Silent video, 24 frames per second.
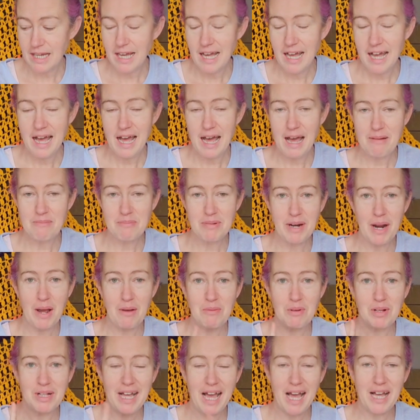But I
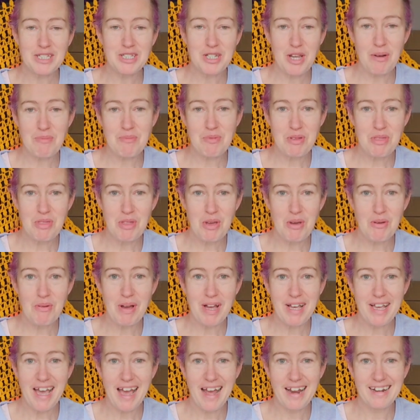will catch up with you
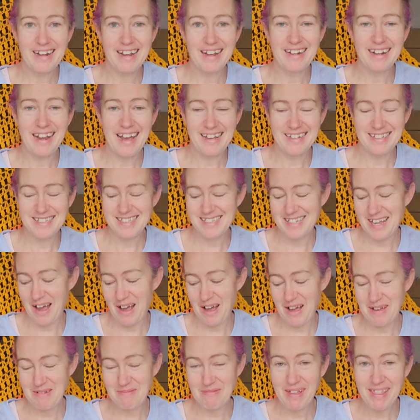again next time.